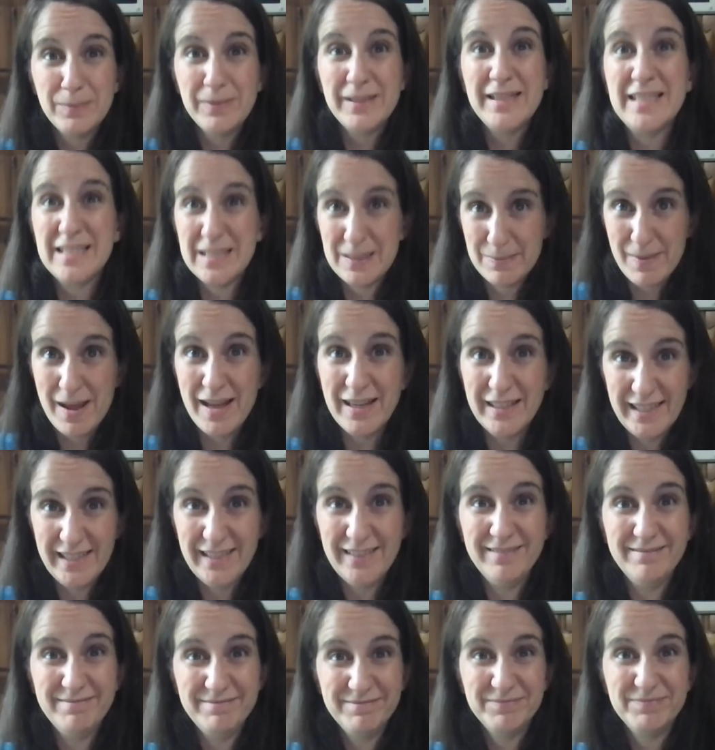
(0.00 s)
They'd
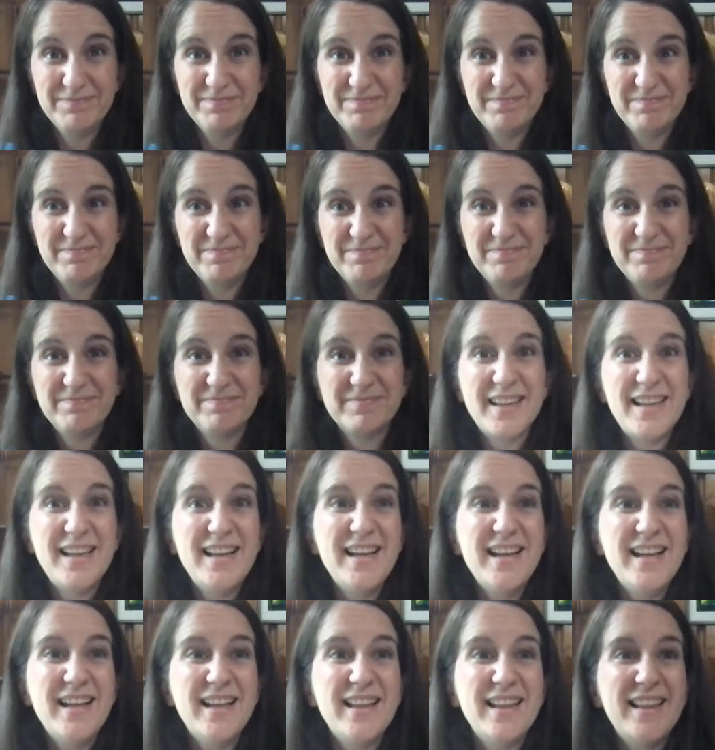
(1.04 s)
probably be singing some
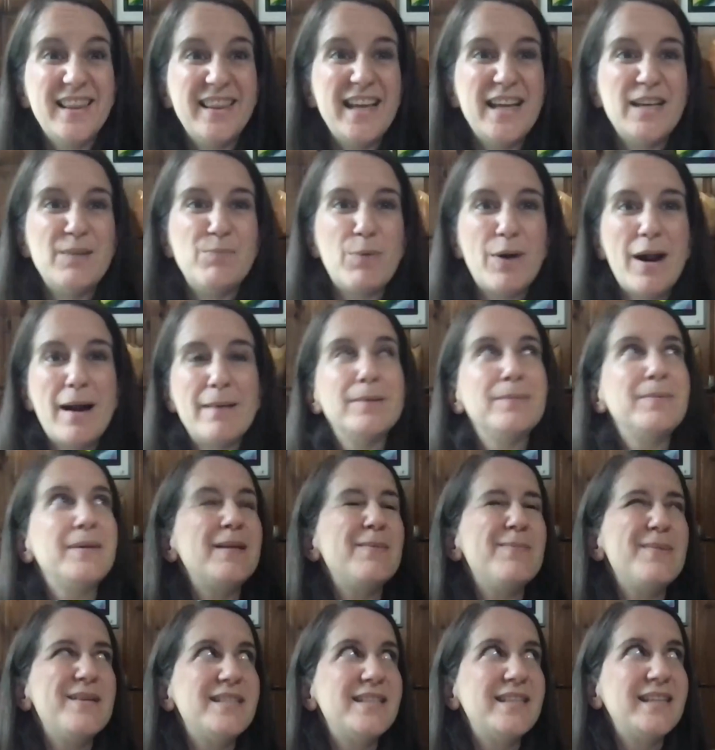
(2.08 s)
ancient version of
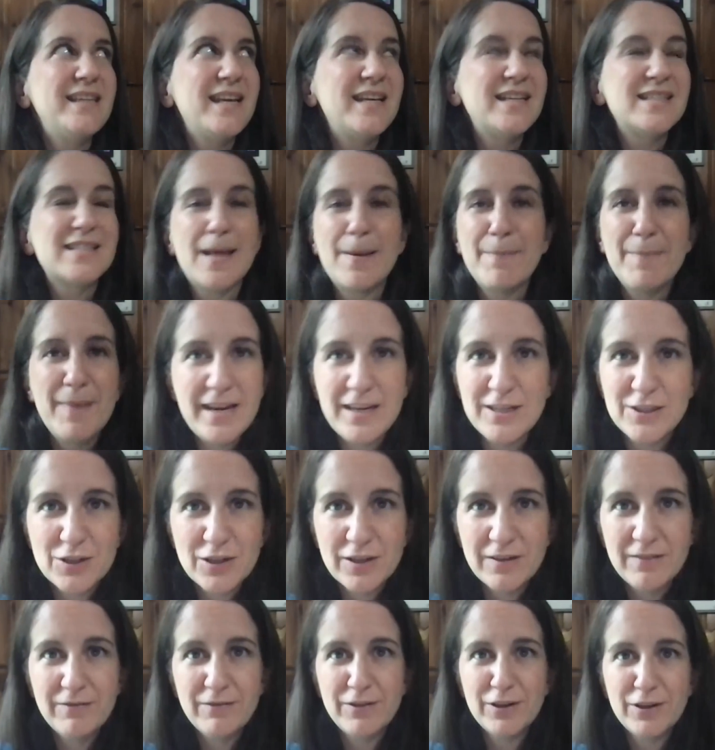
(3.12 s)
"The wheels on the bus go round
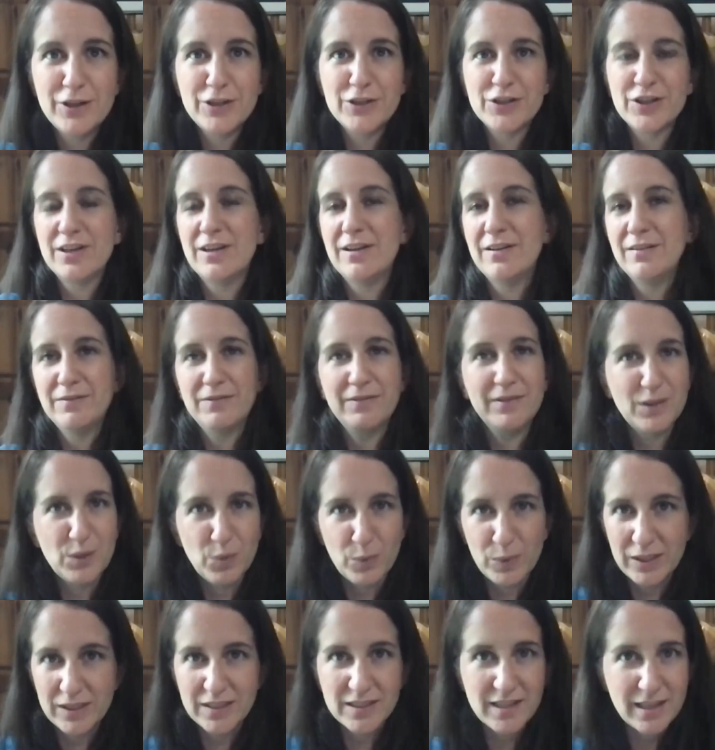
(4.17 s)
and round in the back."
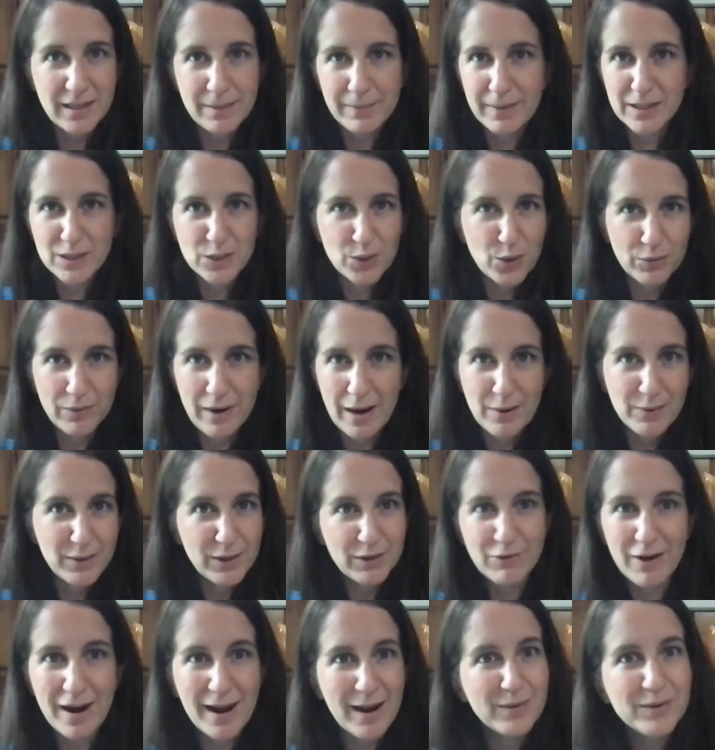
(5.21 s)
Because this was a
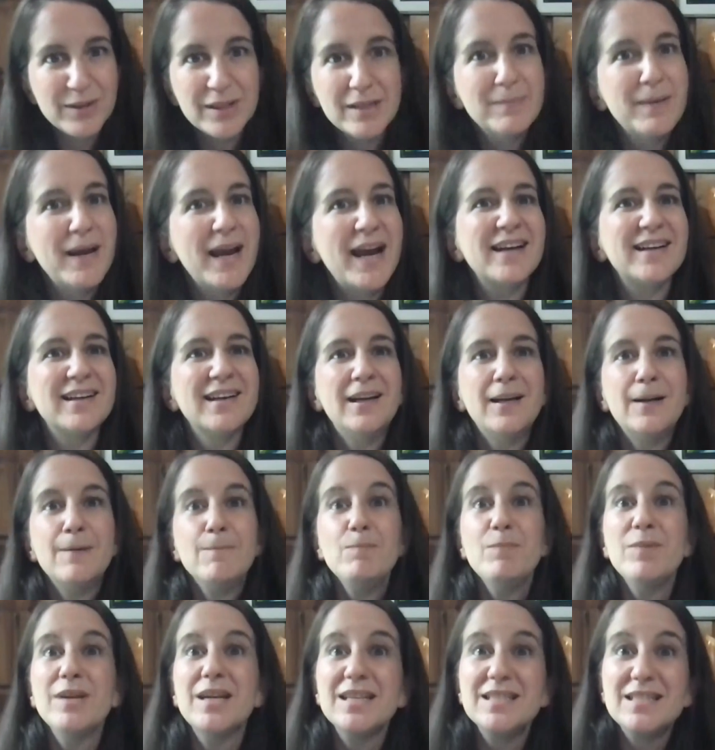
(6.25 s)
long journey. This wasn't
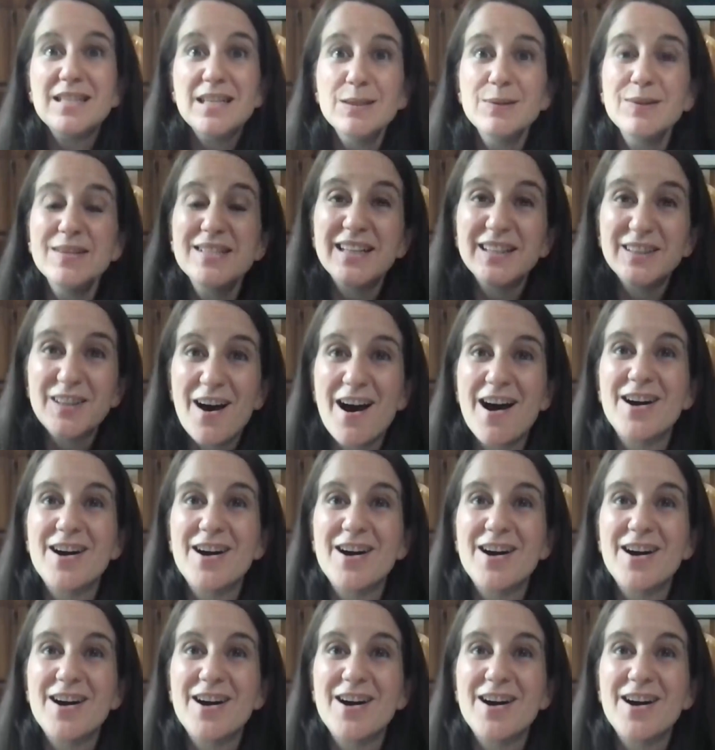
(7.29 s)
a quick trip.